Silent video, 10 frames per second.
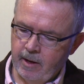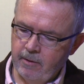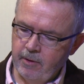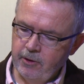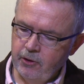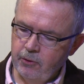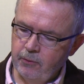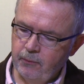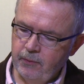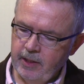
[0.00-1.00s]
A
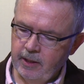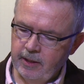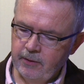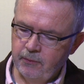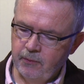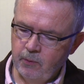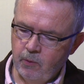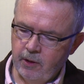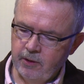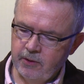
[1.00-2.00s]
renewed feeling for
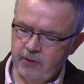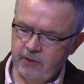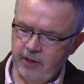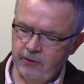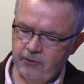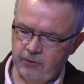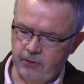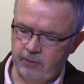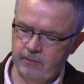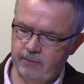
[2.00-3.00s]
what is
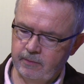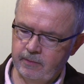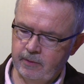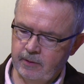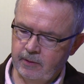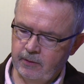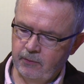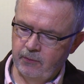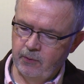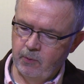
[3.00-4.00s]
central,
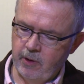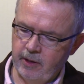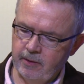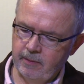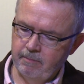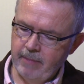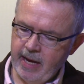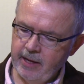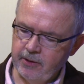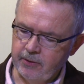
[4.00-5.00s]
for what
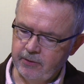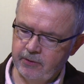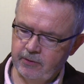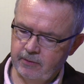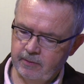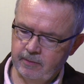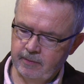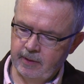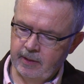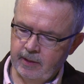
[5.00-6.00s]
matters.
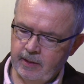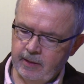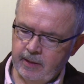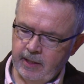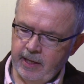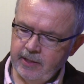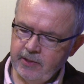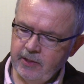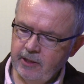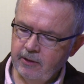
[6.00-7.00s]

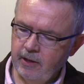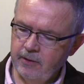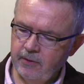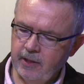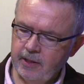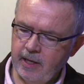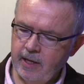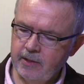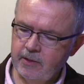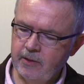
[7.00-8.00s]
Hestia, I think,
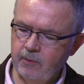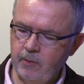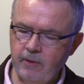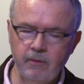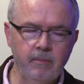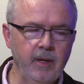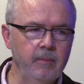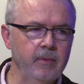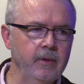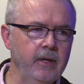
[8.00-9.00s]
asks that we
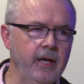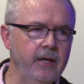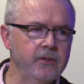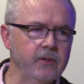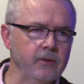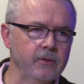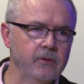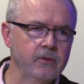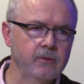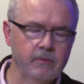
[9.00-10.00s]
remember
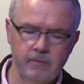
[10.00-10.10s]
essence.